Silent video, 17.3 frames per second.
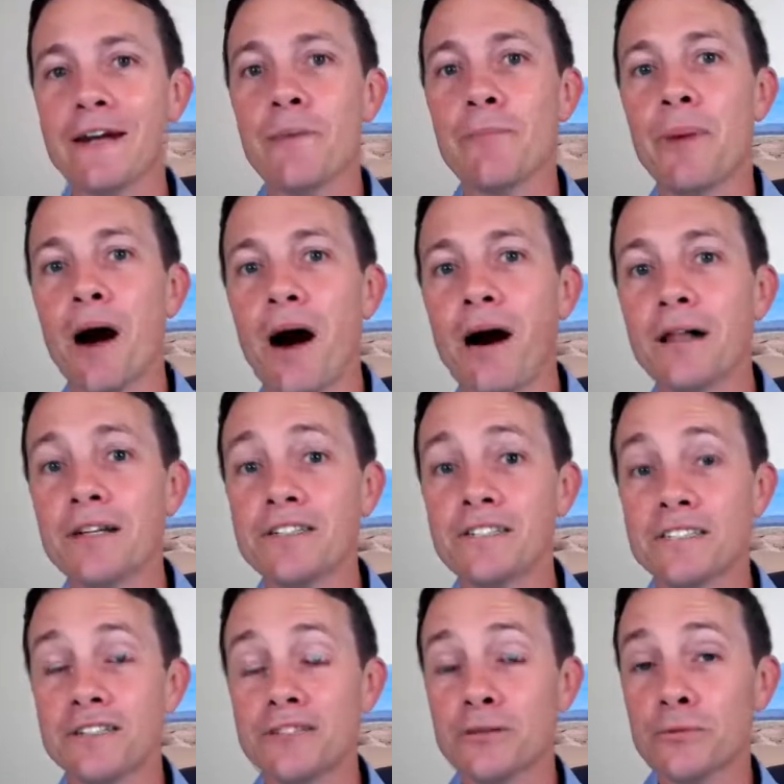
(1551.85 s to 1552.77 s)
an
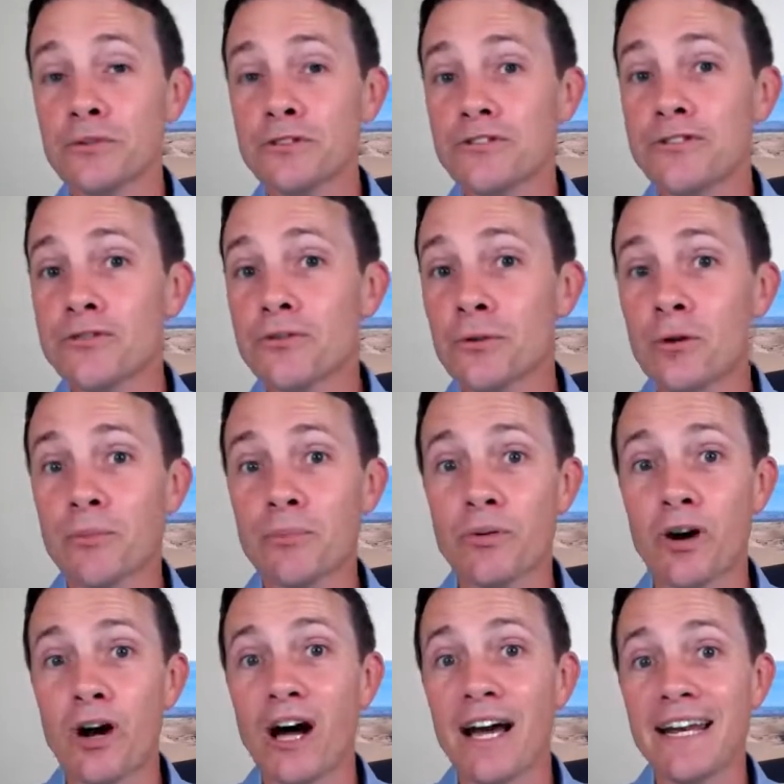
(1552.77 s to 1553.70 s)
apology to restore
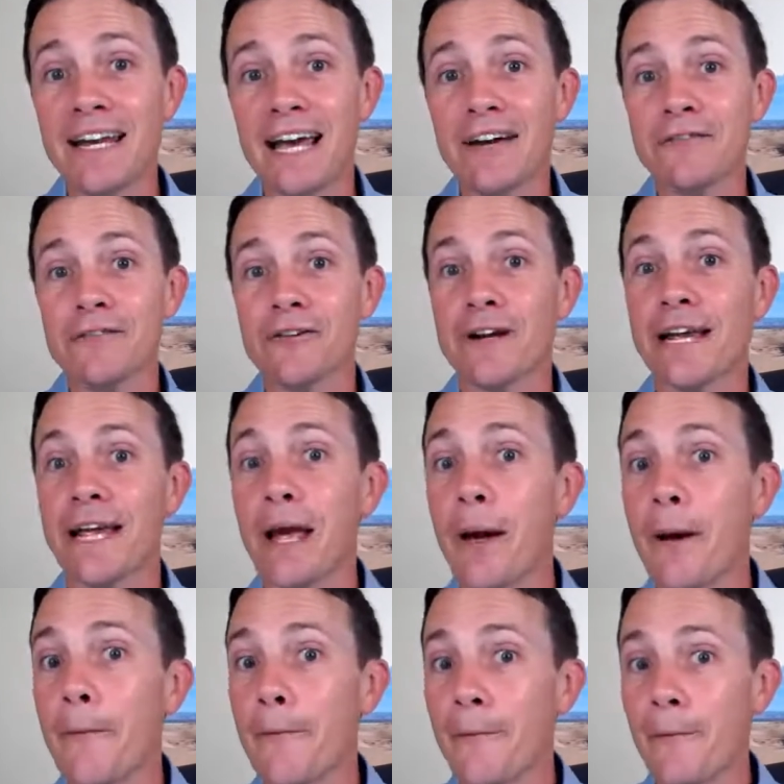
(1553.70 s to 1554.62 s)
pride after a
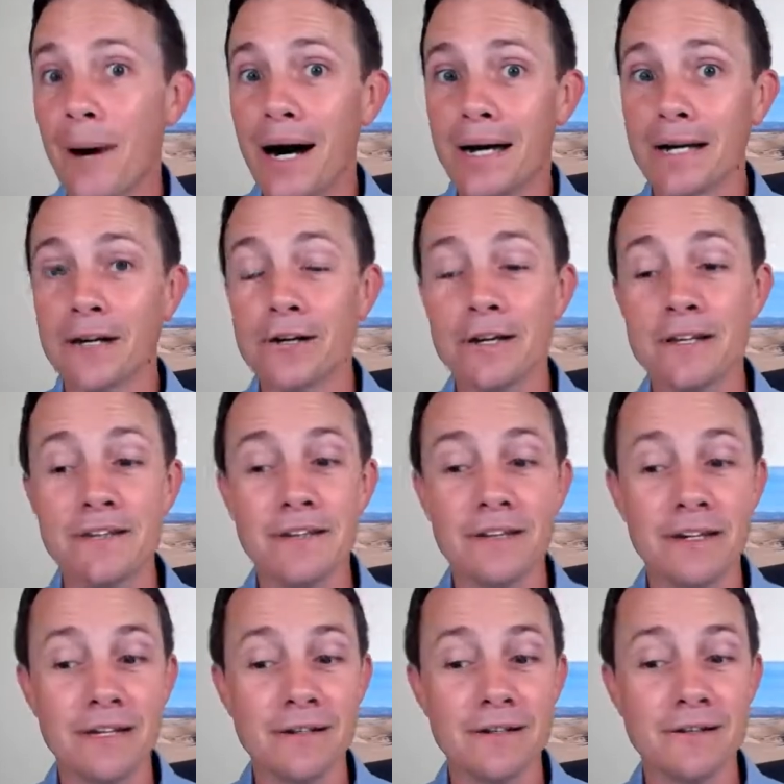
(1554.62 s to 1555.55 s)
minor
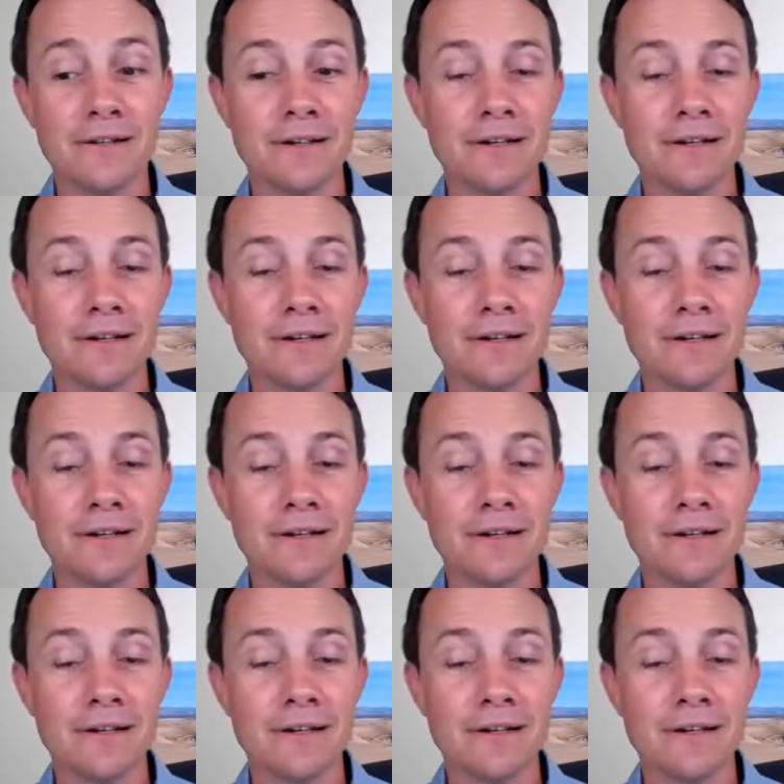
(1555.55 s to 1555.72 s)
incident